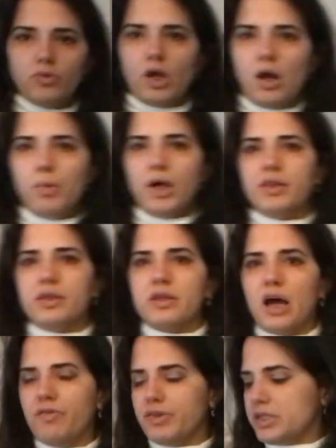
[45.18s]
I bought this
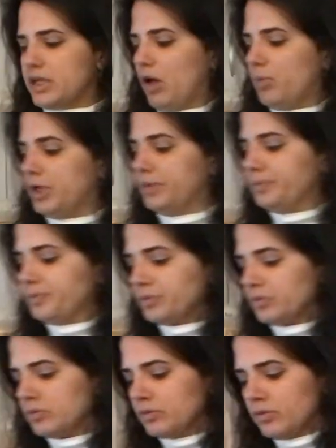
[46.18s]
half a salmon.
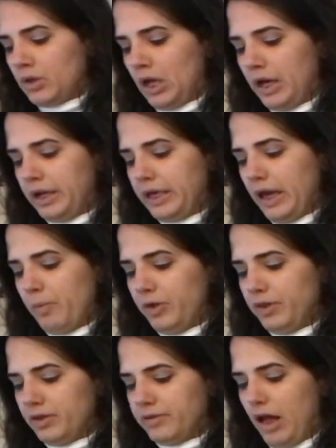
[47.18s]
And it came with
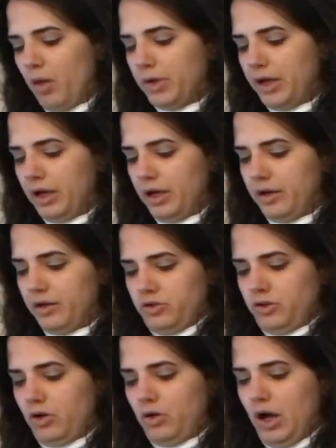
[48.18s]
the salmon head.
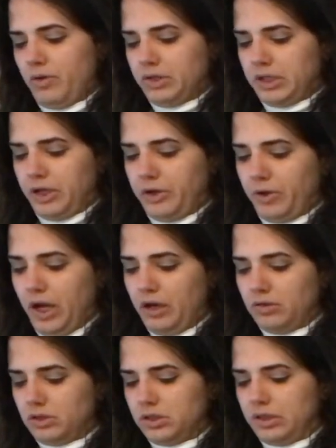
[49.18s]
So I was like, great,
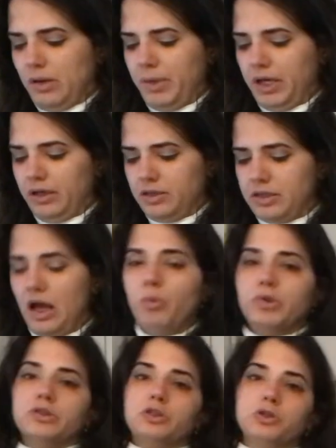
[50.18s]
because I'm making
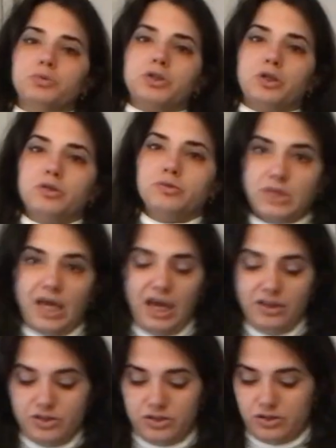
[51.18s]
salmon soup, so
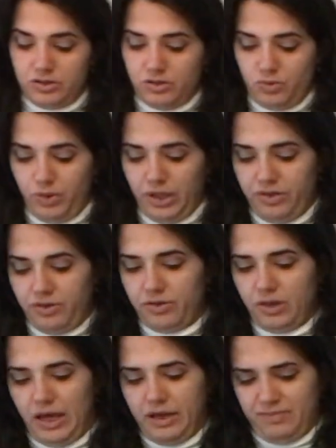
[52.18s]
heads with,
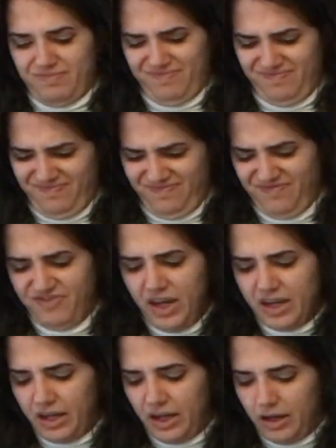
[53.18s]
like,
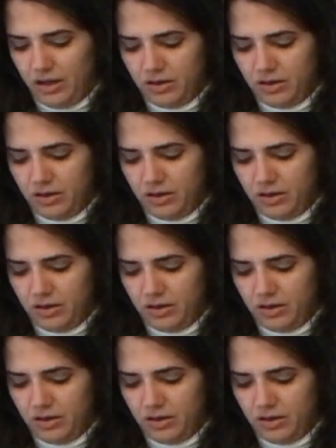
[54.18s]
fucking hell.